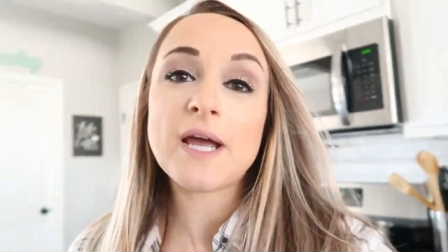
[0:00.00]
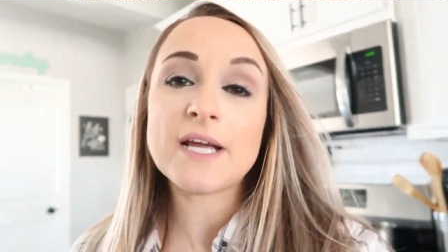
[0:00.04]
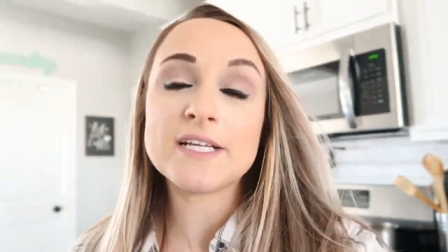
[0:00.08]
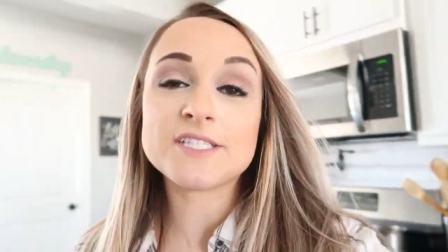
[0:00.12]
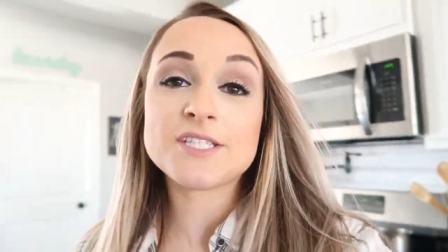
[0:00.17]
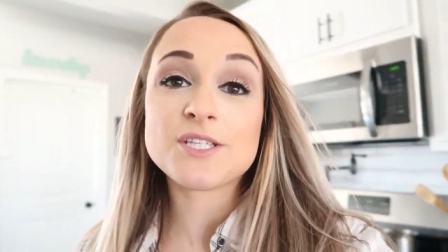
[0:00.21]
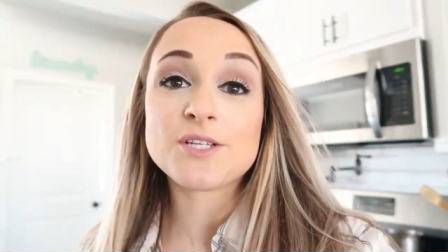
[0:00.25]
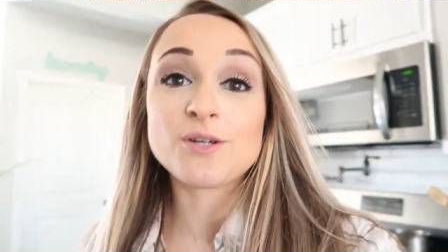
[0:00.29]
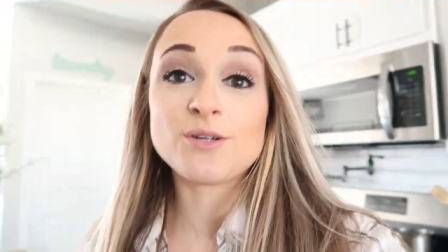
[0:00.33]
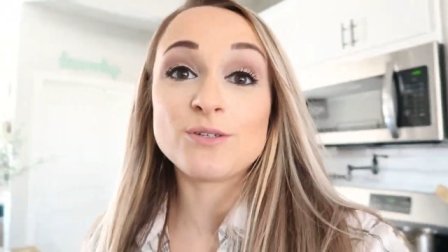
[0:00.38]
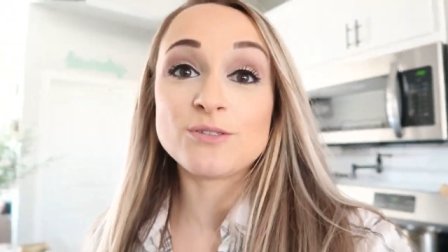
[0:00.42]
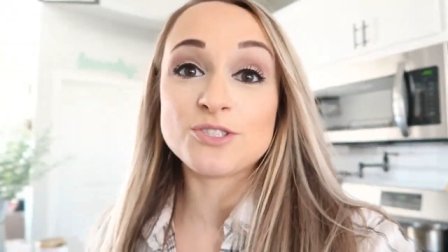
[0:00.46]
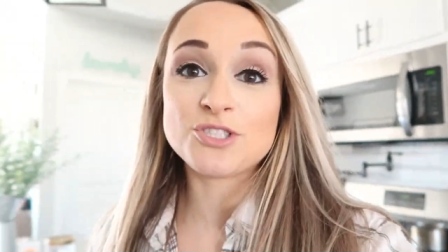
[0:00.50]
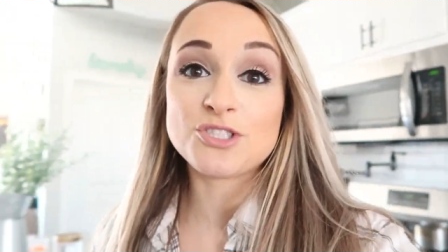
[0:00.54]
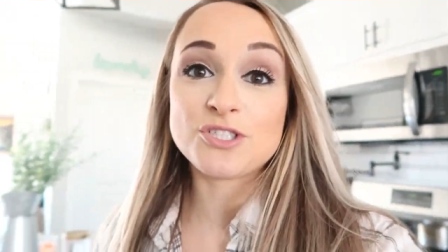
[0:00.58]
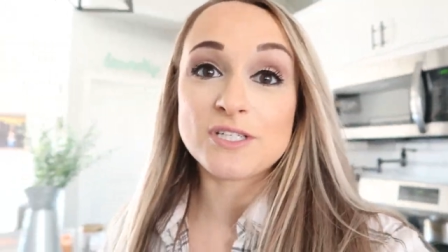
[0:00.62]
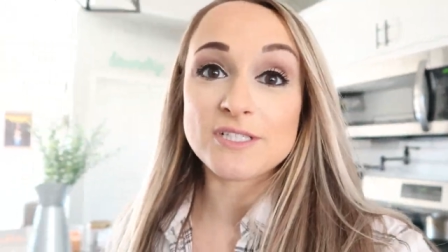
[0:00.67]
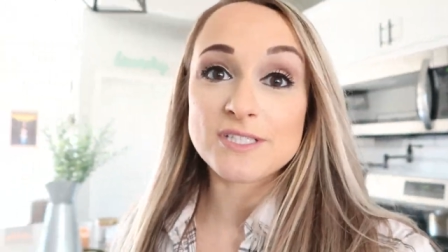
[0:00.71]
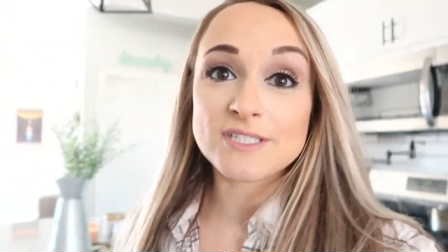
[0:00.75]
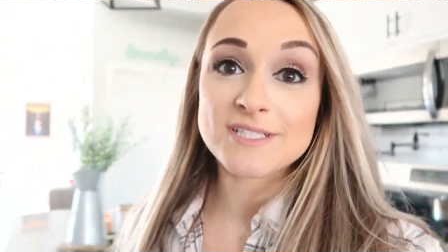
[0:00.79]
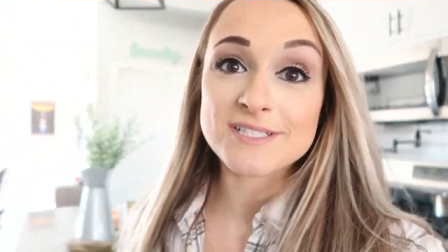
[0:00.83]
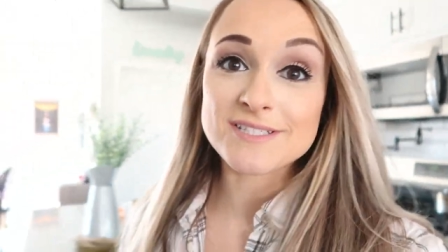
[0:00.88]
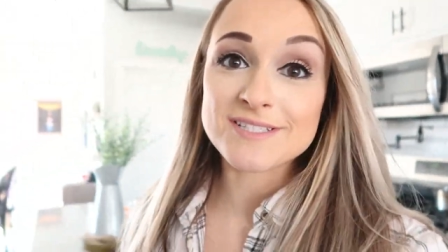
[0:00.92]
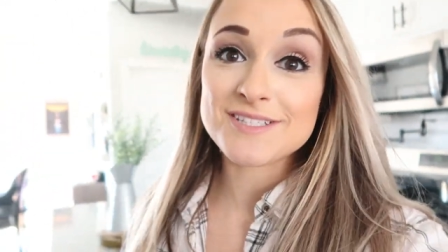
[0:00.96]
guys the girls'
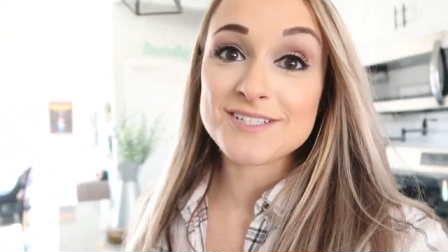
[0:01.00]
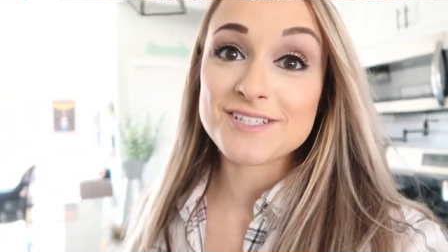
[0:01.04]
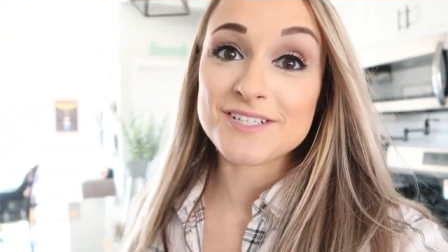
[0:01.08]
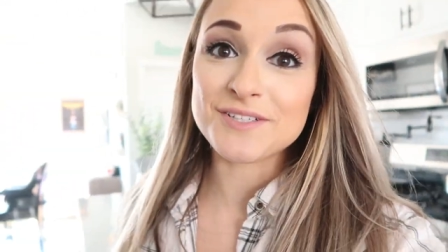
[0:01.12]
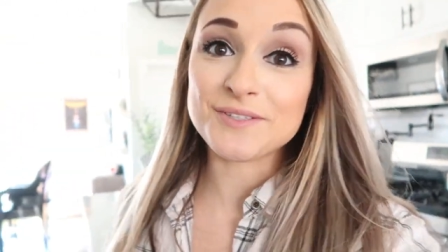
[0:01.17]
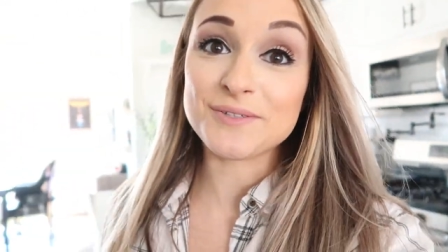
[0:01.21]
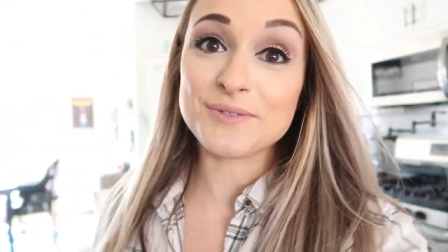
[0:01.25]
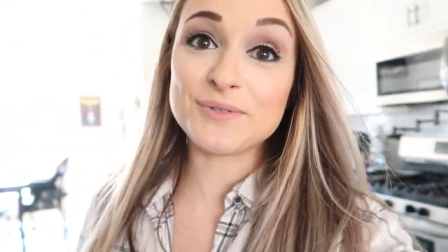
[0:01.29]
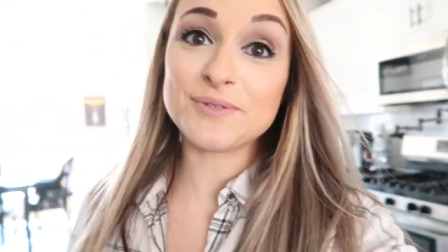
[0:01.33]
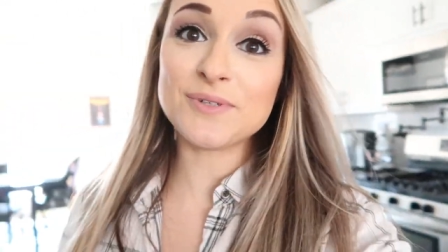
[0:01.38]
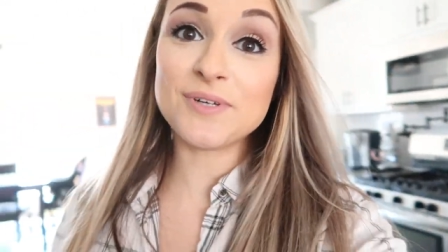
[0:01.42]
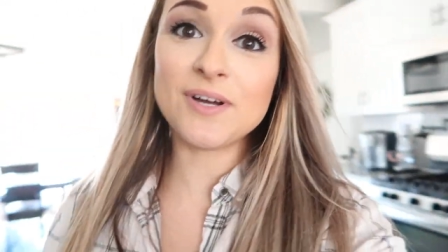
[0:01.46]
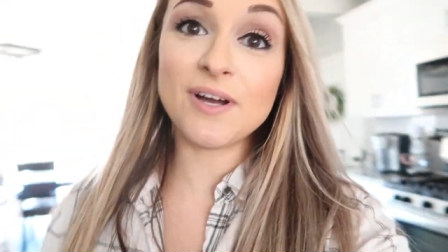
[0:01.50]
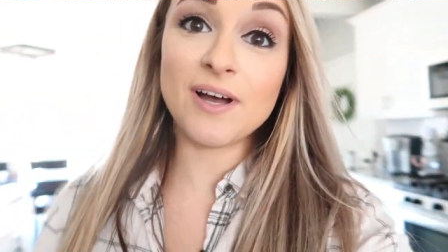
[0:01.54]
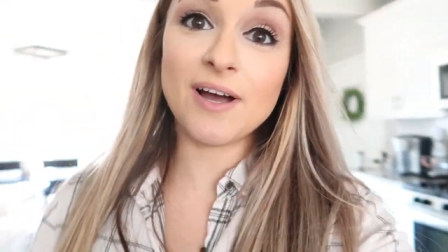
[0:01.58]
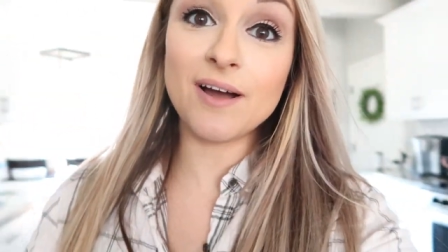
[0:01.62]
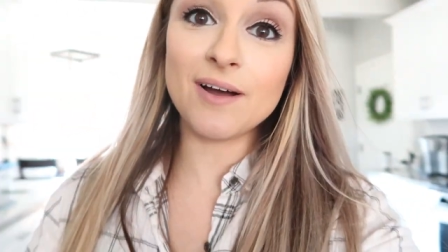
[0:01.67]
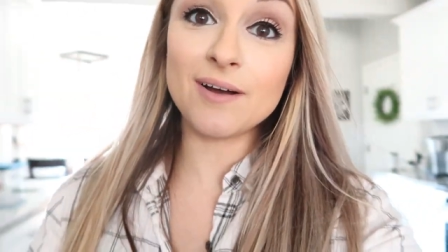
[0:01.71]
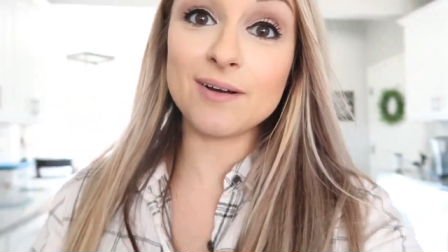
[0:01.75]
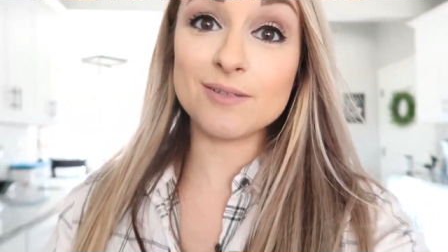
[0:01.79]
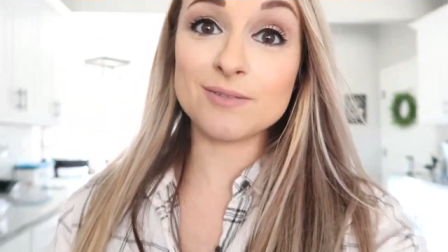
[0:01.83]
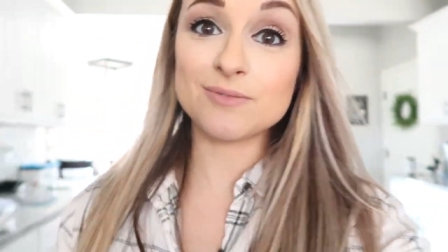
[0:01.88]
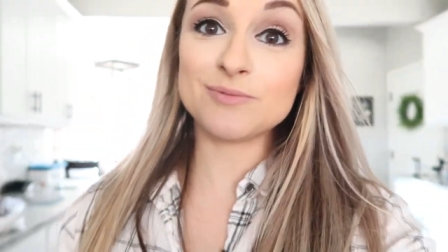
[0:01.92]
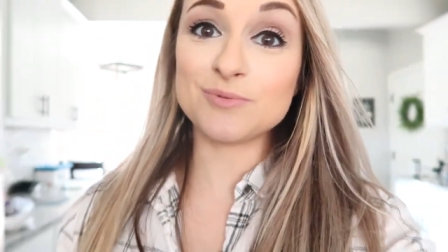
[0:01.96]
dresses too.
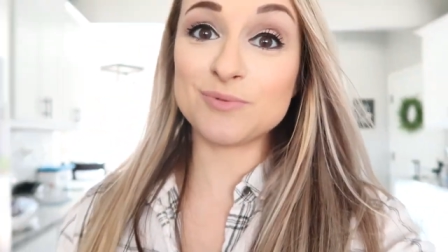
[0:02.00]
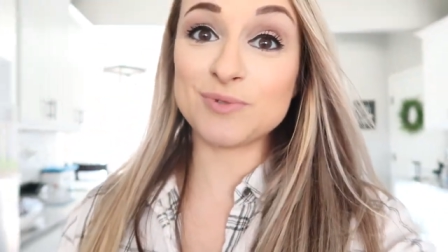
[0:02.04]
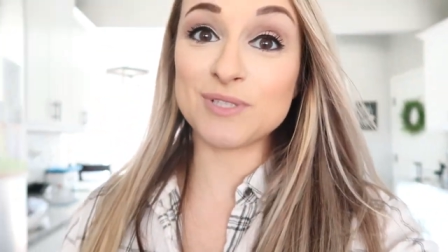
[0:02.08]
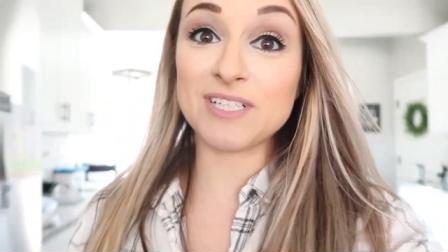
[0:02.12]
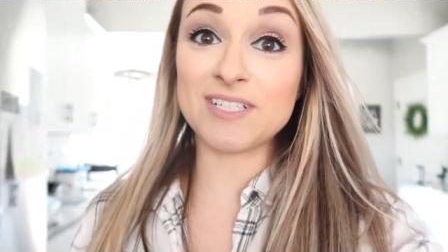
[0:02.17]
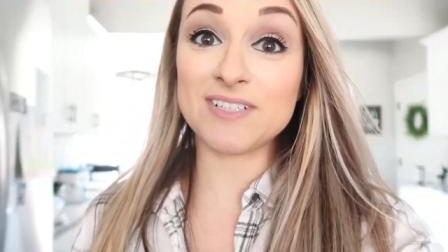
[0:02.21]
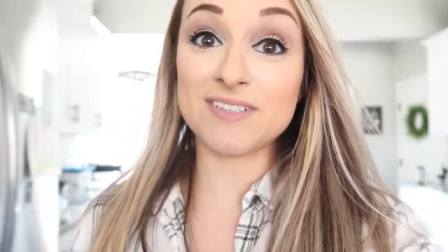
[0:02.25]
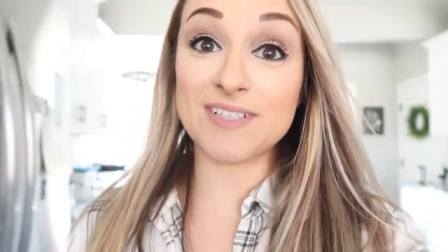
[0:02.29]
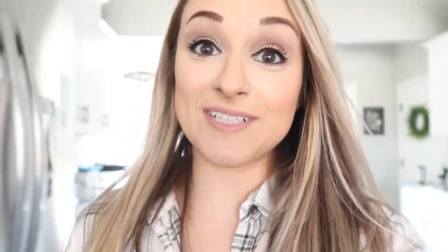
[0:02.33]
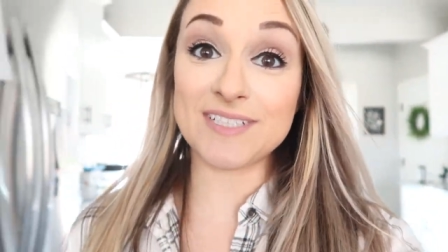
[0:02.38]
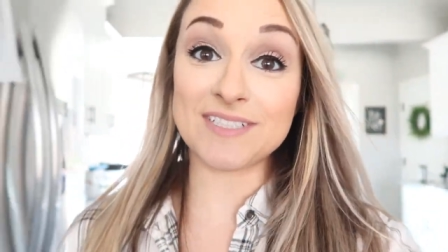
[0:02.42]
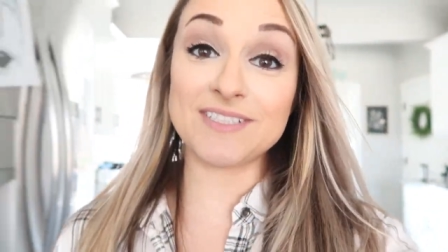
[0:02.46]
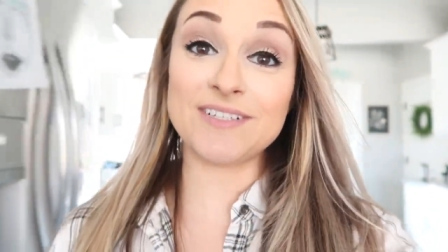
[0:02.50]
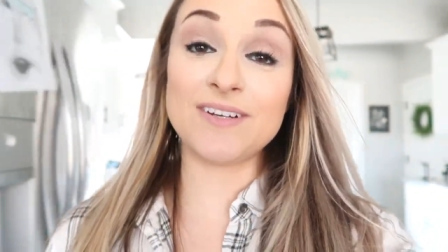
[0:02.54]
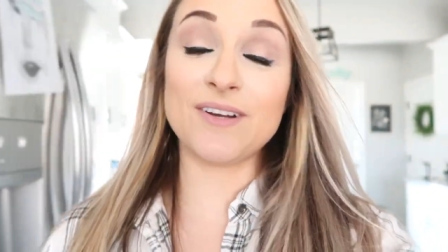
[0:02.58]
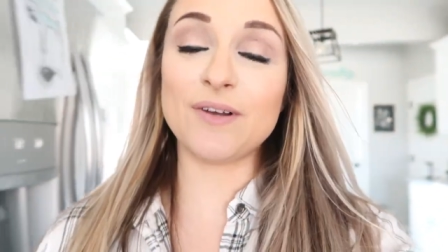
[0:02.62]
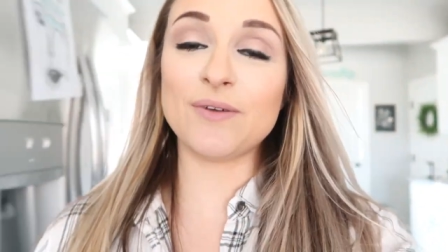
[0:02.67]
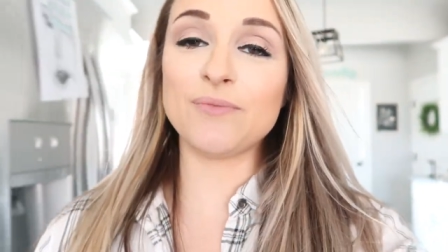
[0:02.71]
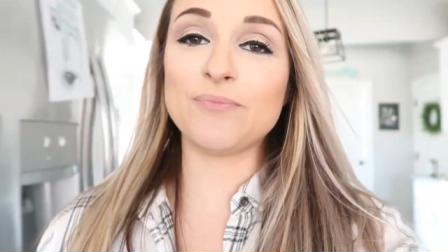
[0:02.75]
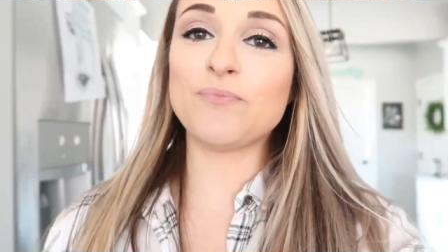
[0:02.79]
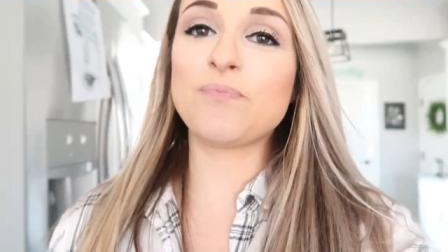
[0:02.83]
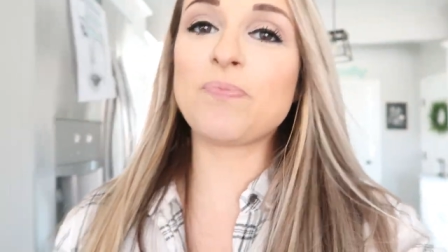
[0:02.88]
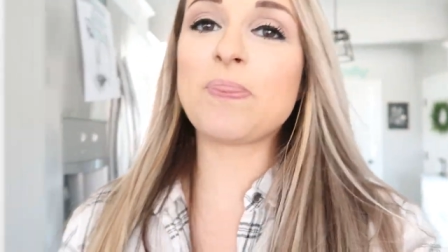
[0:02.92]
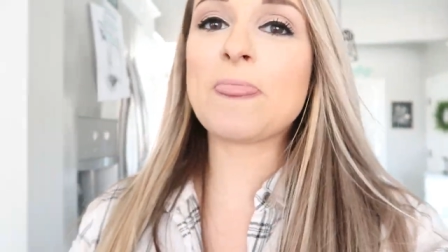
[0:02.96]
Um, when Eli
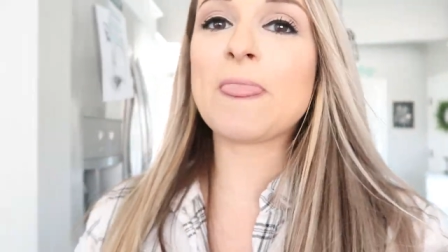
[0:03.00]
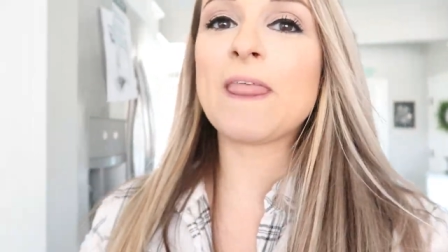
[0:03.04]
or